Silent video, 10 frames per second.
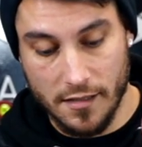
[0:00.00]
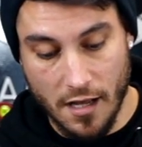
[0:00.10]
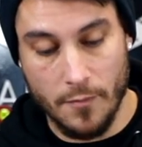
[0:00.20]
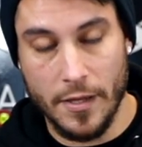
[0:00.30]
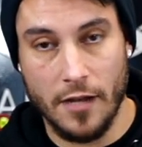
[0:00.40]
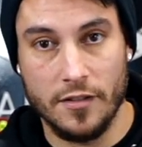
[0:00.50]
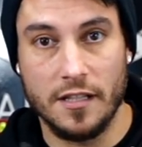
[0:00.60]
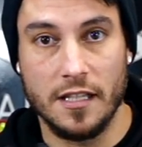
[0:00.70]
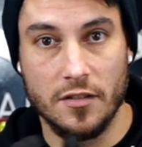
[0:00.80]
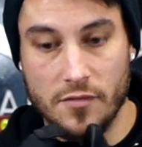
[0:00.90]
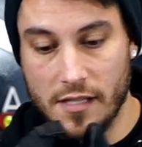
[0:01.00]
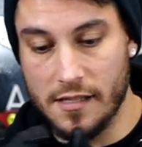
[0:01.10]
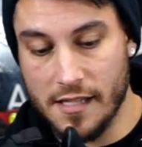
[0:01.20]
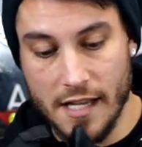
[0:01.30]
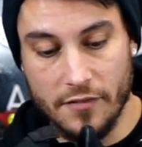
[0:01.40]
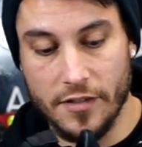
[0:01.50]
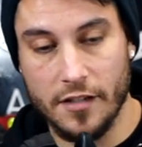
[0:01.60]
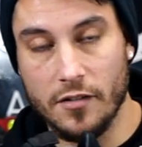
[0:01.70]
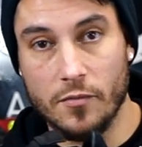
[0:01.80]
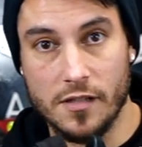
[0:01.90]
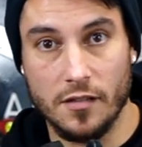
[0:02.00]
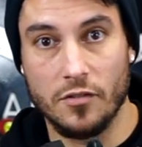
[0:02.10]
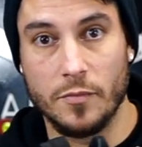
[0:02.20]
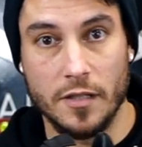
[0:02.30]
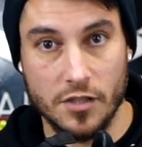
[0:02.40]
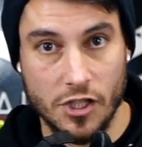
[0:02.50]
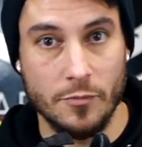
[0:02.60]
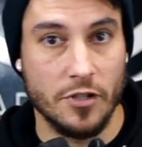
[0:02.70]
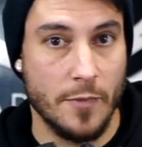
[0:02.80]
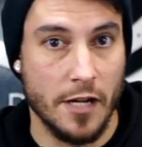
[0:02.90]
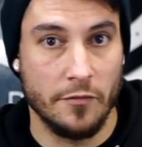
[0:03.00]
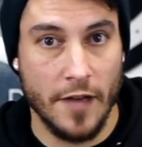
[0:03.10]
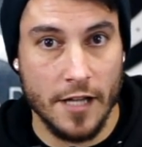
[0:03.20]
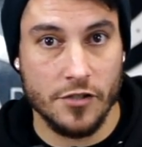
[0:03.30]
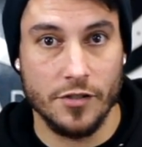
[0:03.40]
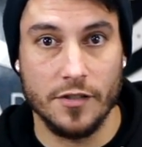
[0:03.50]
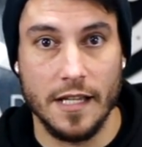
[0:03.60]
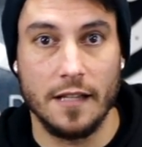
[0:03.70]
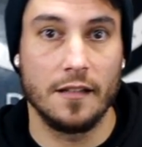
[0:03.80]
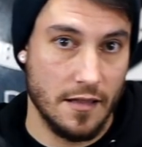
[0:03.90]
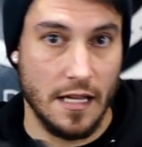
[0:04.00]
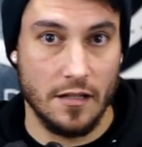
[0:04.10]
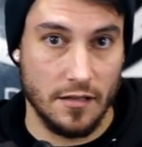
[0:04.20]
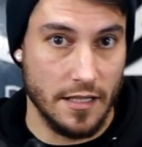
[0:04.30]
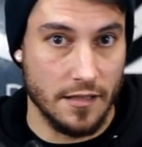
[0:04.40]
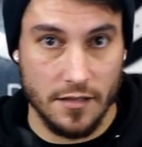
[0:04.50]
compound that they use inside of here was a little bit cheaper to manufacture than that, like,